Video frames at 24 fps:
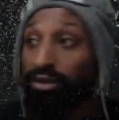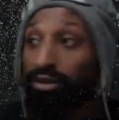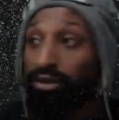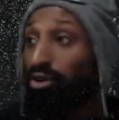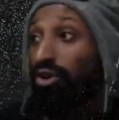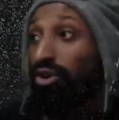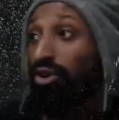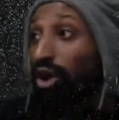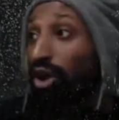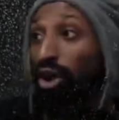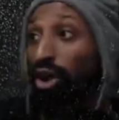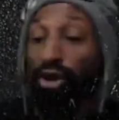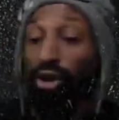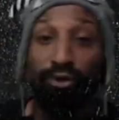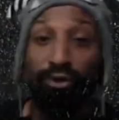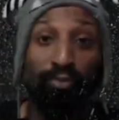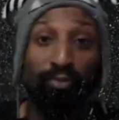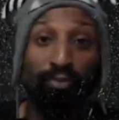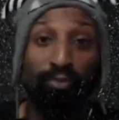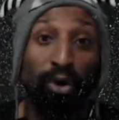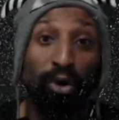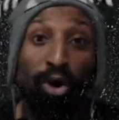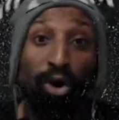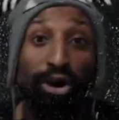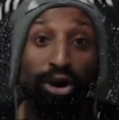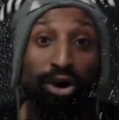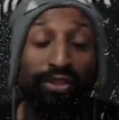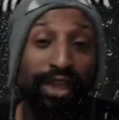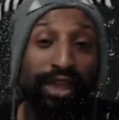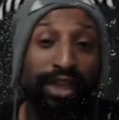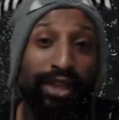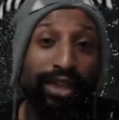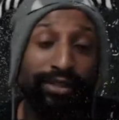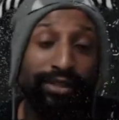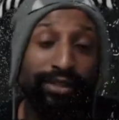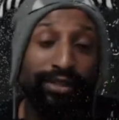called Moor
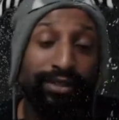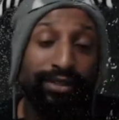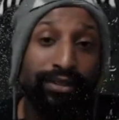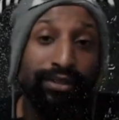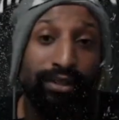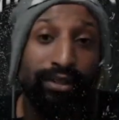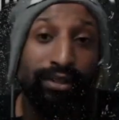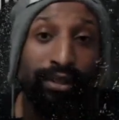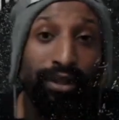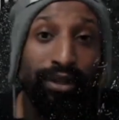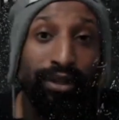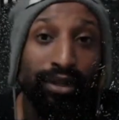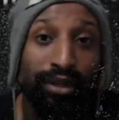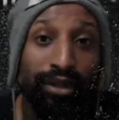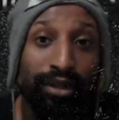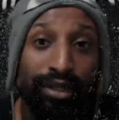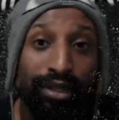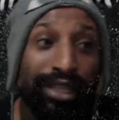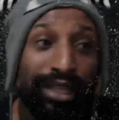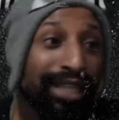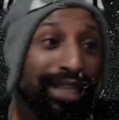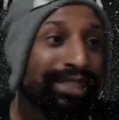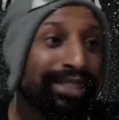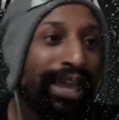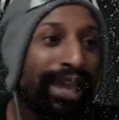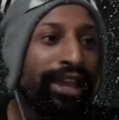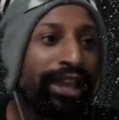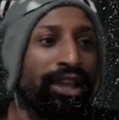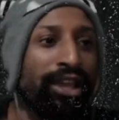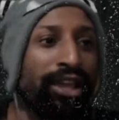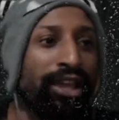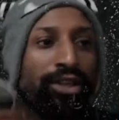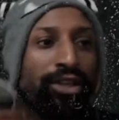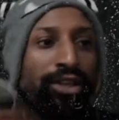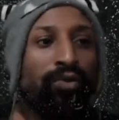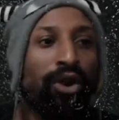this but let's
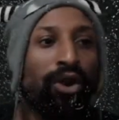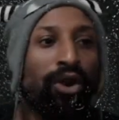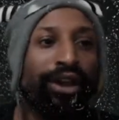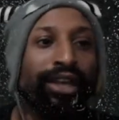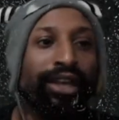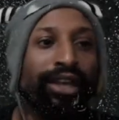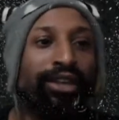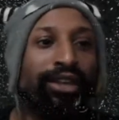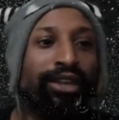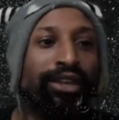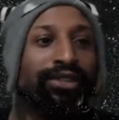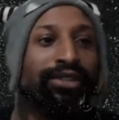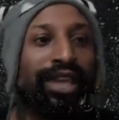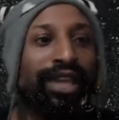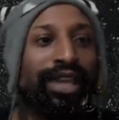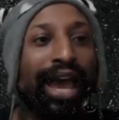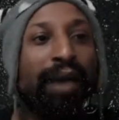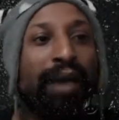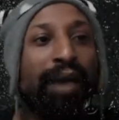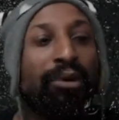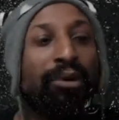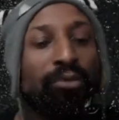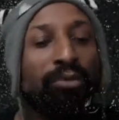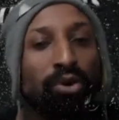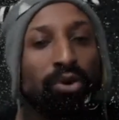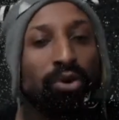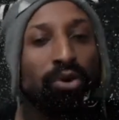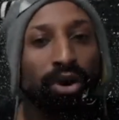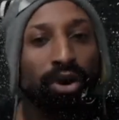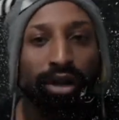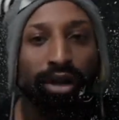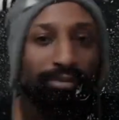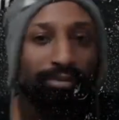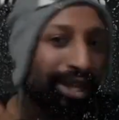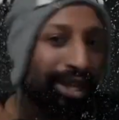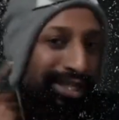say you walk in and you say, I'm a
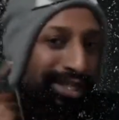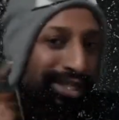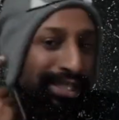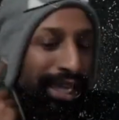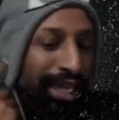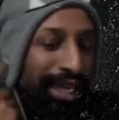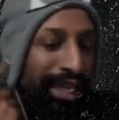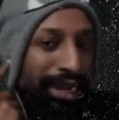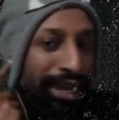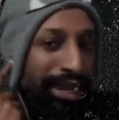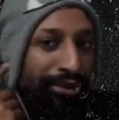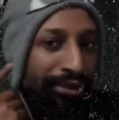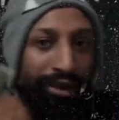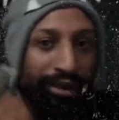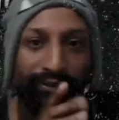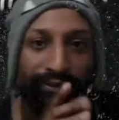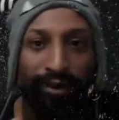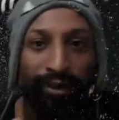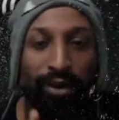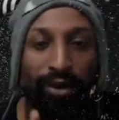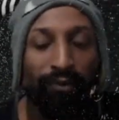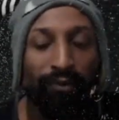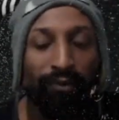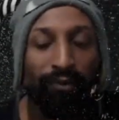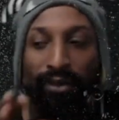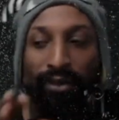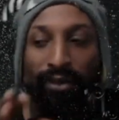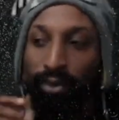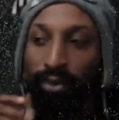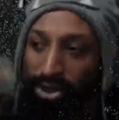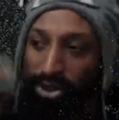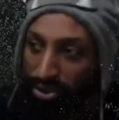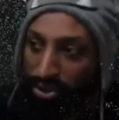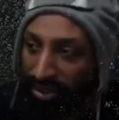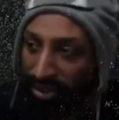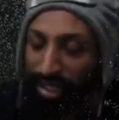Moor," because it's a hearing. Fuck, fuck
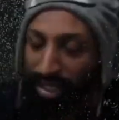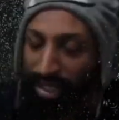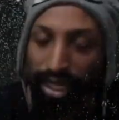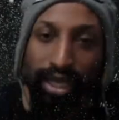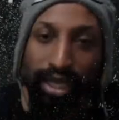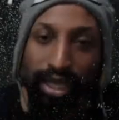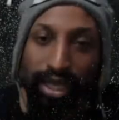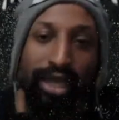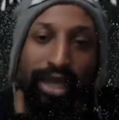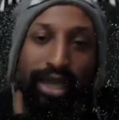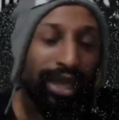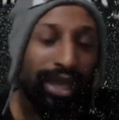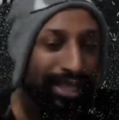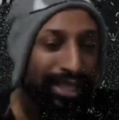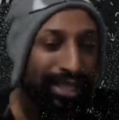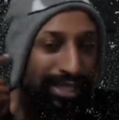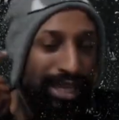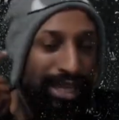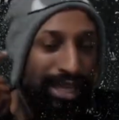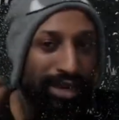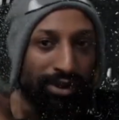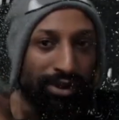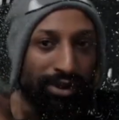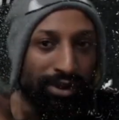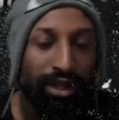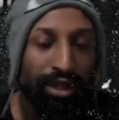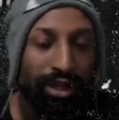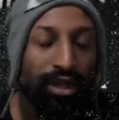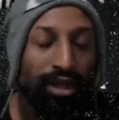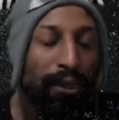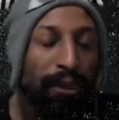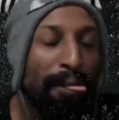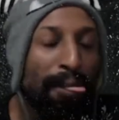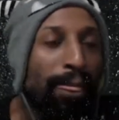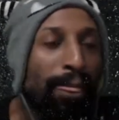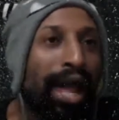what you see. It's a hearing.
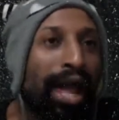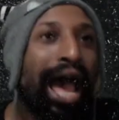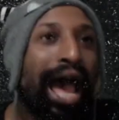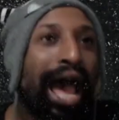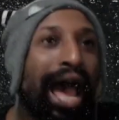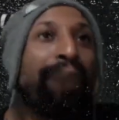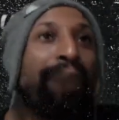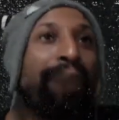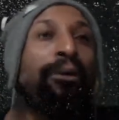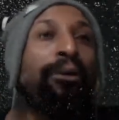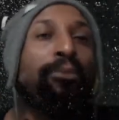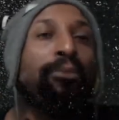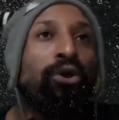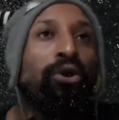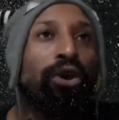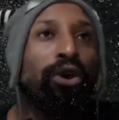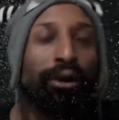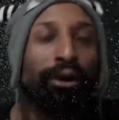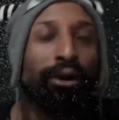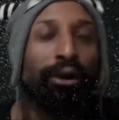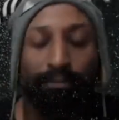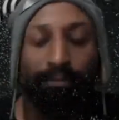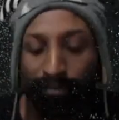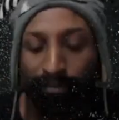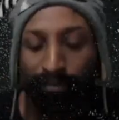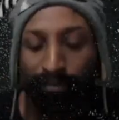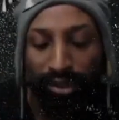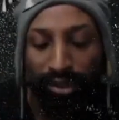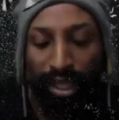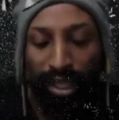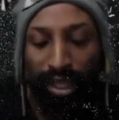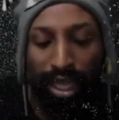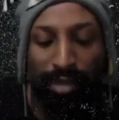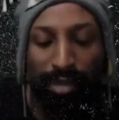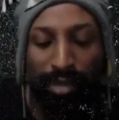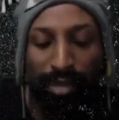I'm a Moor,
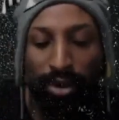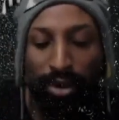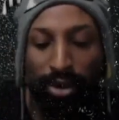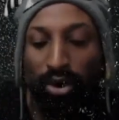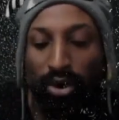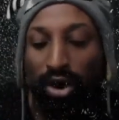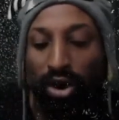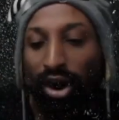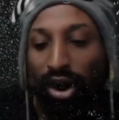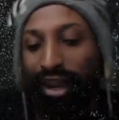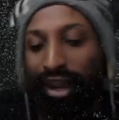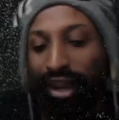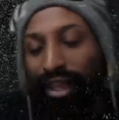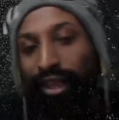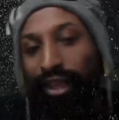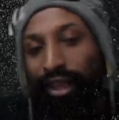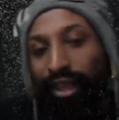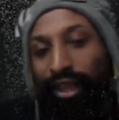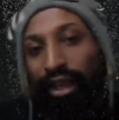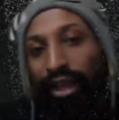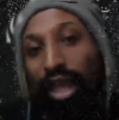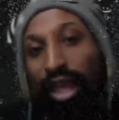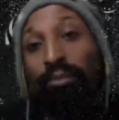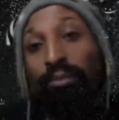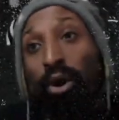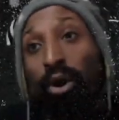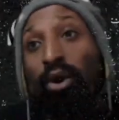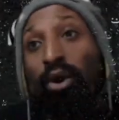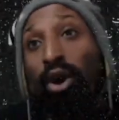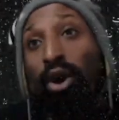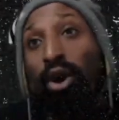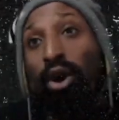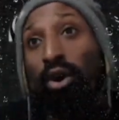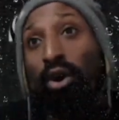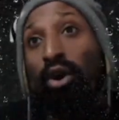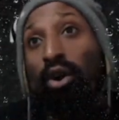M-O-R-E.
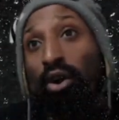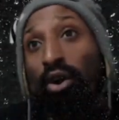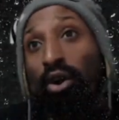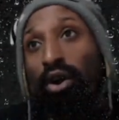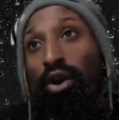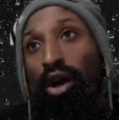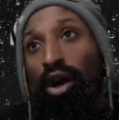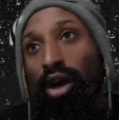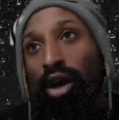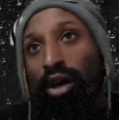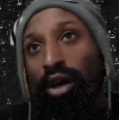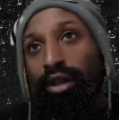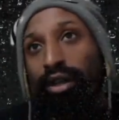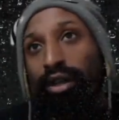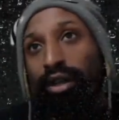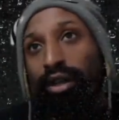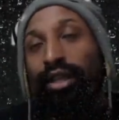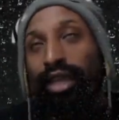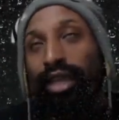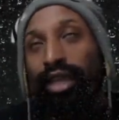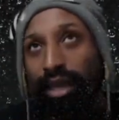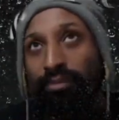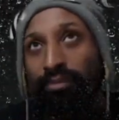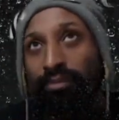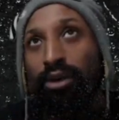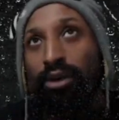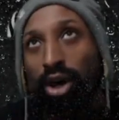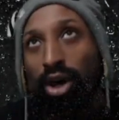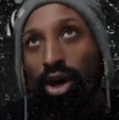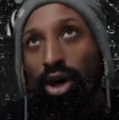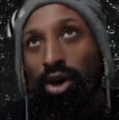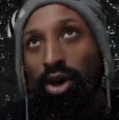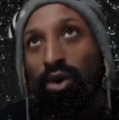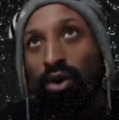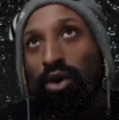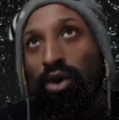M-O-O-O-R.
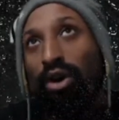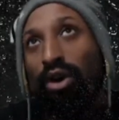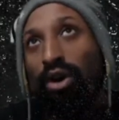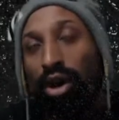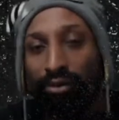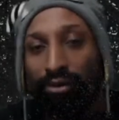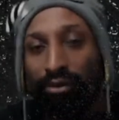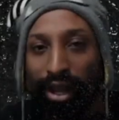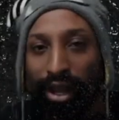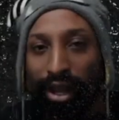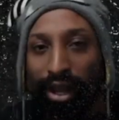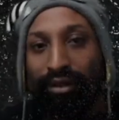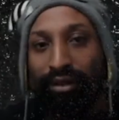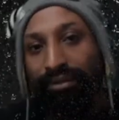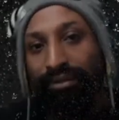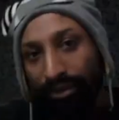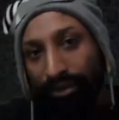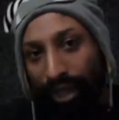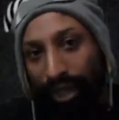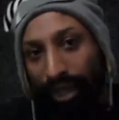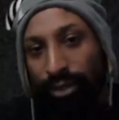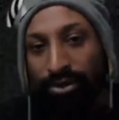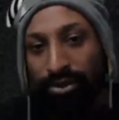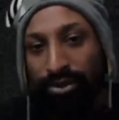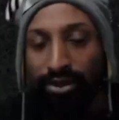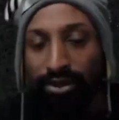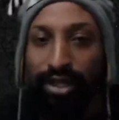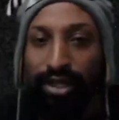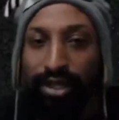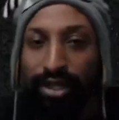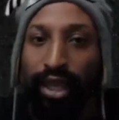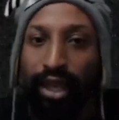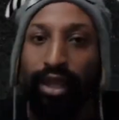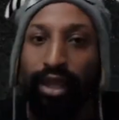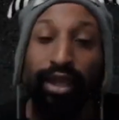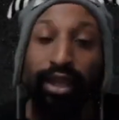M-O-O-R, right? That's what you're
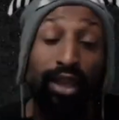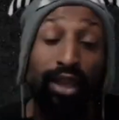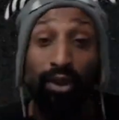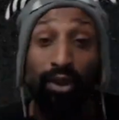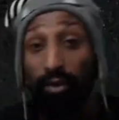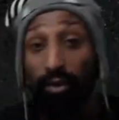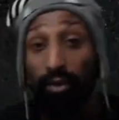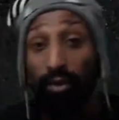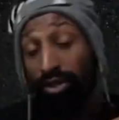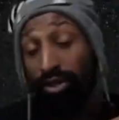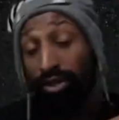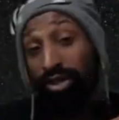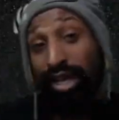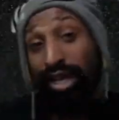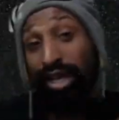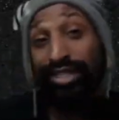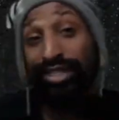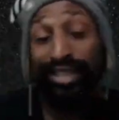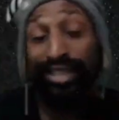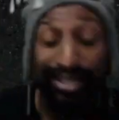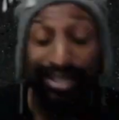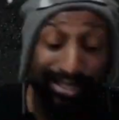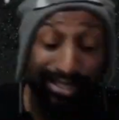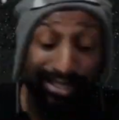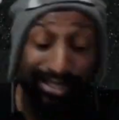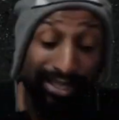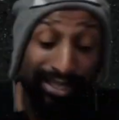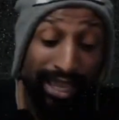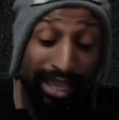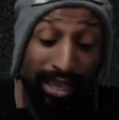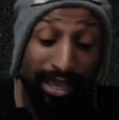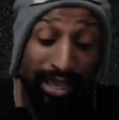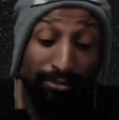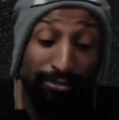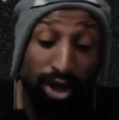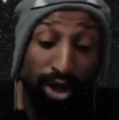saying. What the judge says is
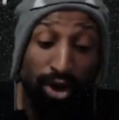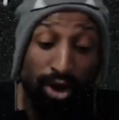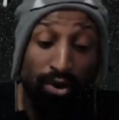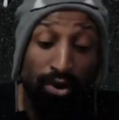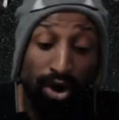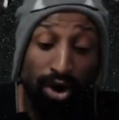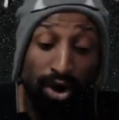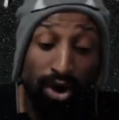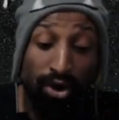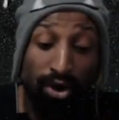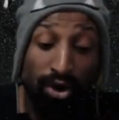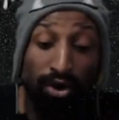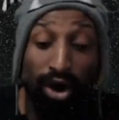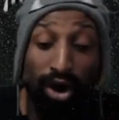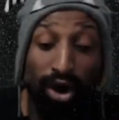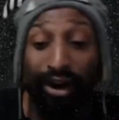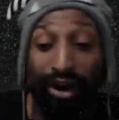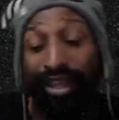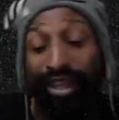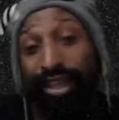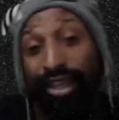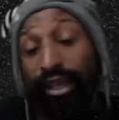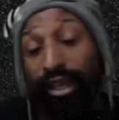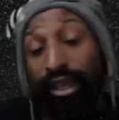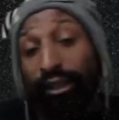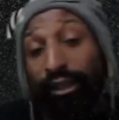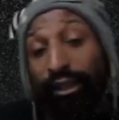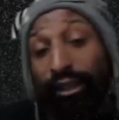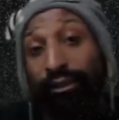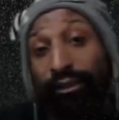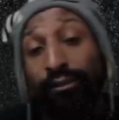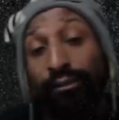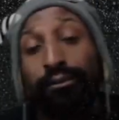M-O-O-R-E.